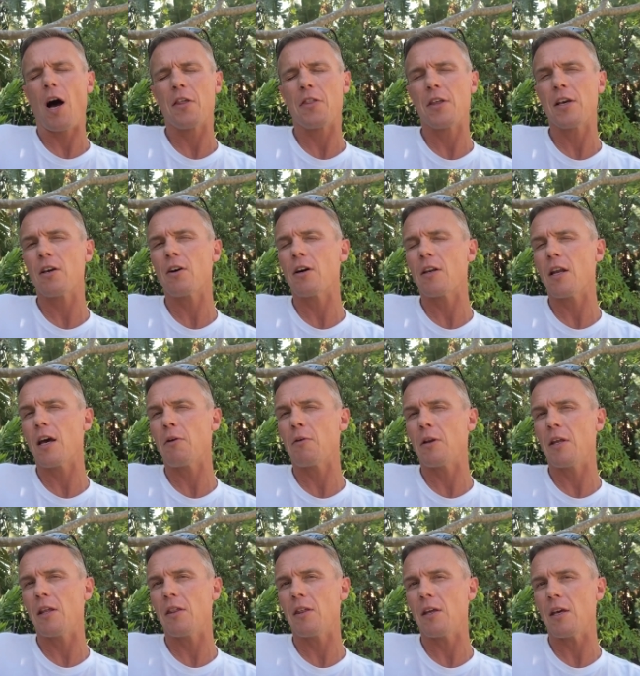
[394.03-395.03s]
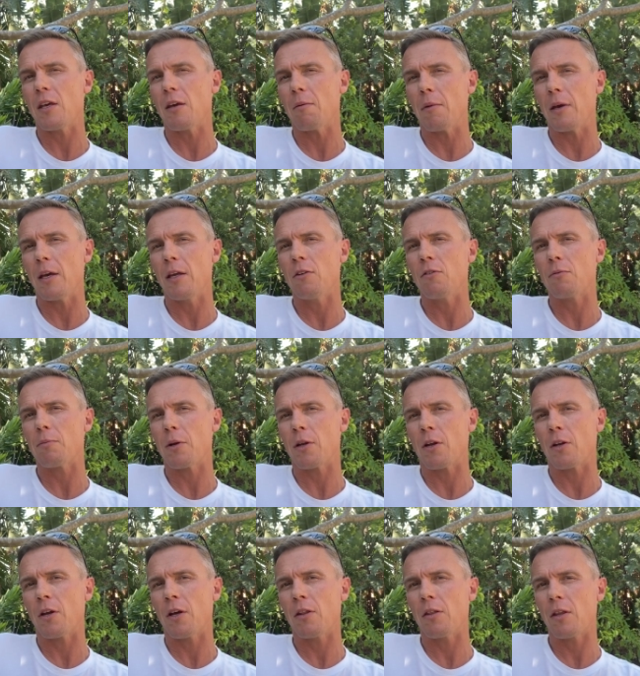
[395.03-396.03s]
I think I know what he think he means,
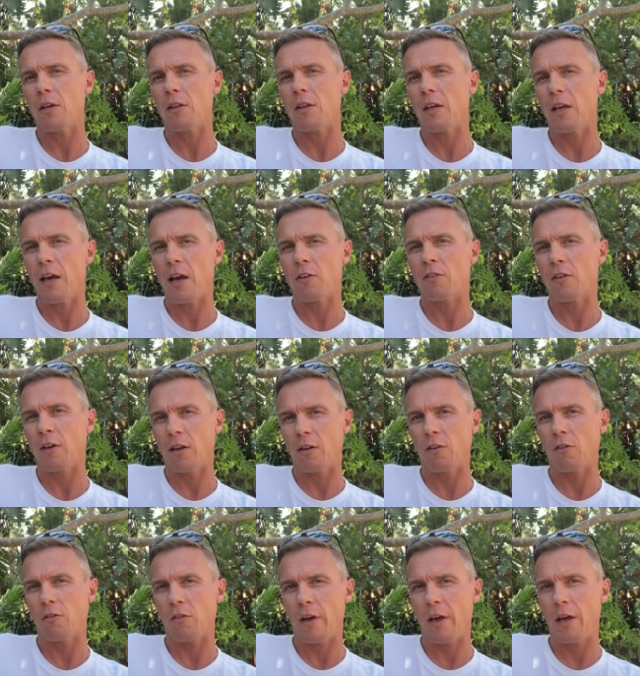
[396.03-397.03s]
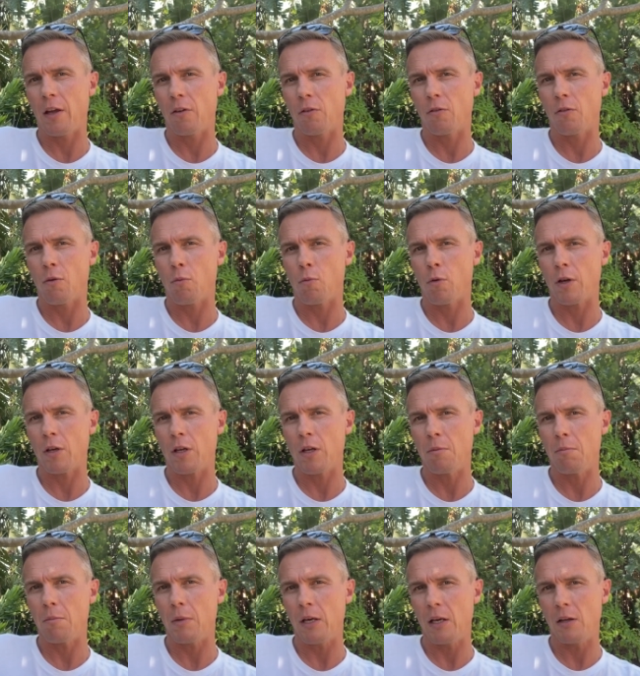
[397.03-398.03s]
but I don't think that he actually understands that what
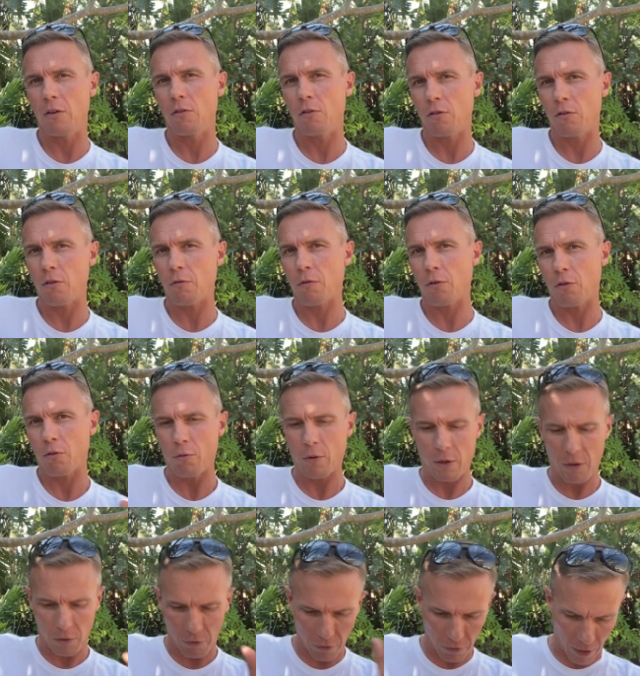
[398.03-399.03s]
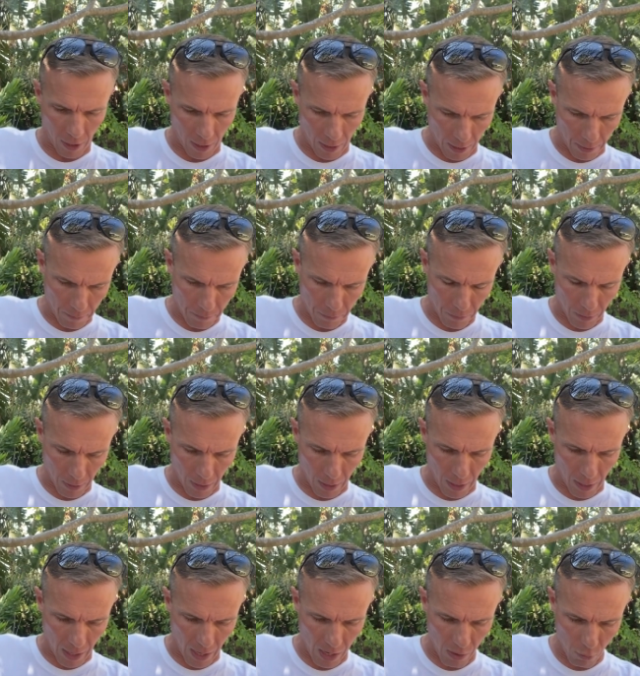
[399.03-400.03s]
he means is different to what he's saying.
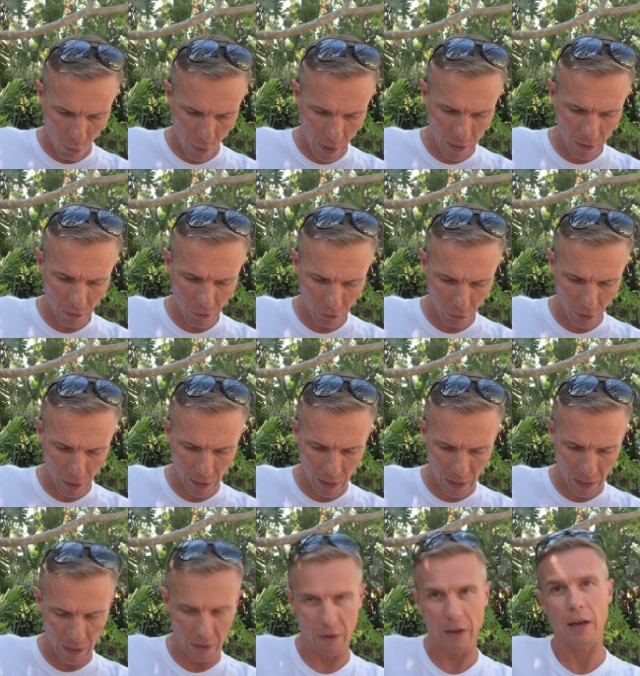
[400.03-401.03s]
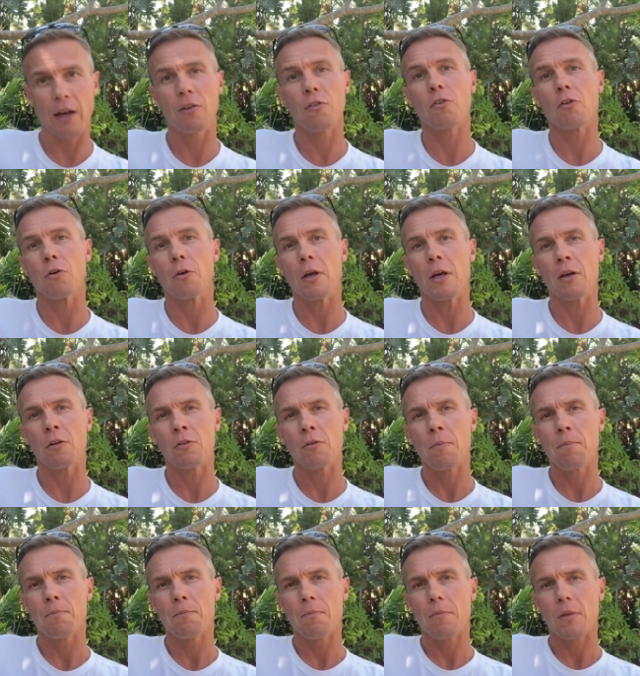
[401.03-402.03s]
And where this is really getting down to is,
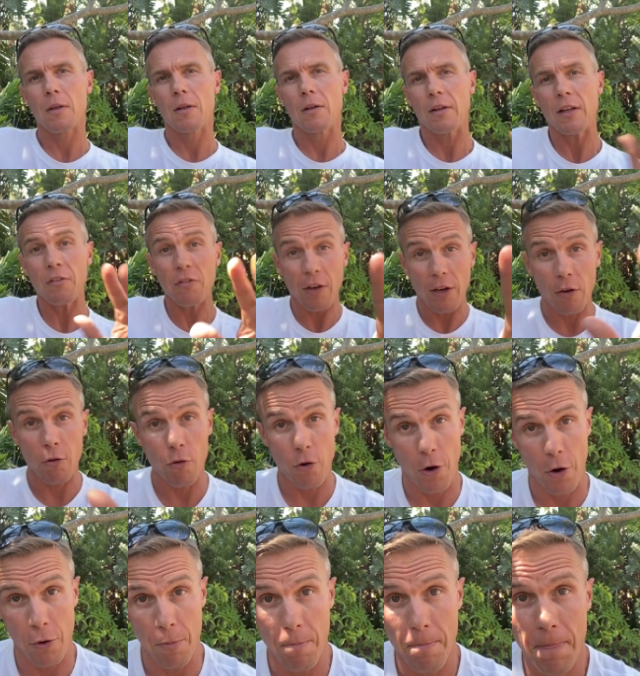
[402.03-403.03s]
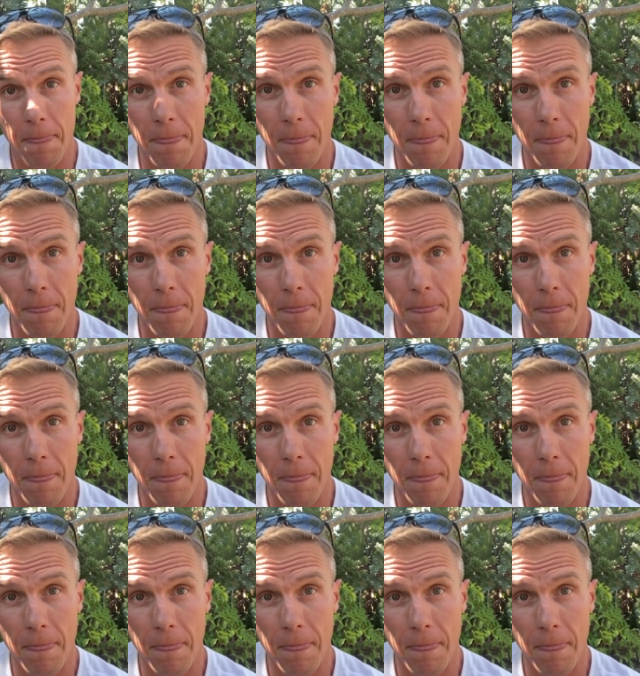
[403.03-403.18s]
let's take Chrome.